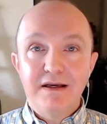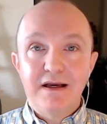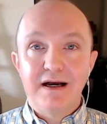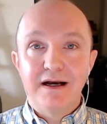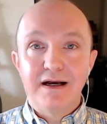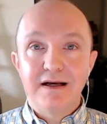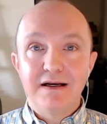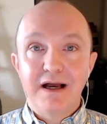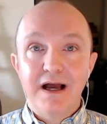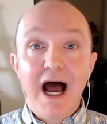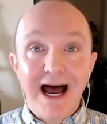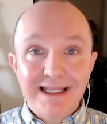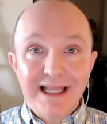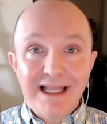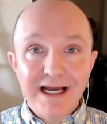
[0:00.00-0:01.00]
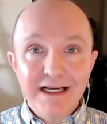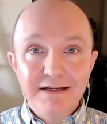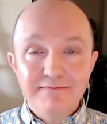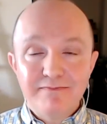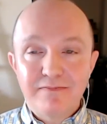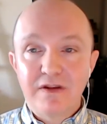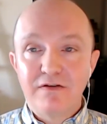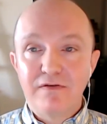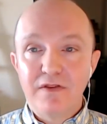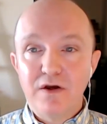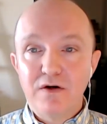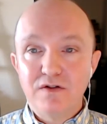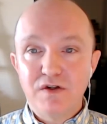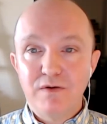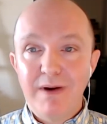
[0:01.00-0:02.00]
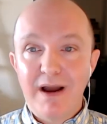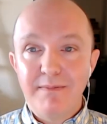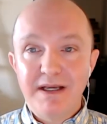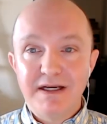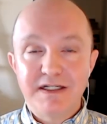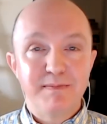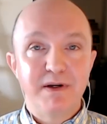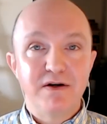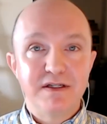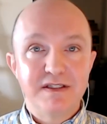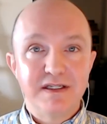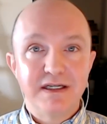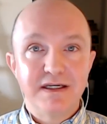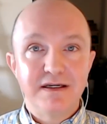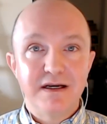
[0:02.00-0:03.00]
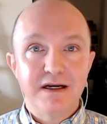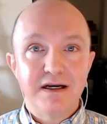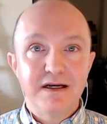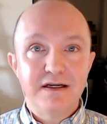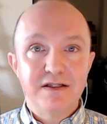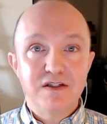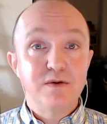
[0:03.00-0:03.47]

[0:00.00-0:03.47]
uh, hotline for those who might be experiencing uh,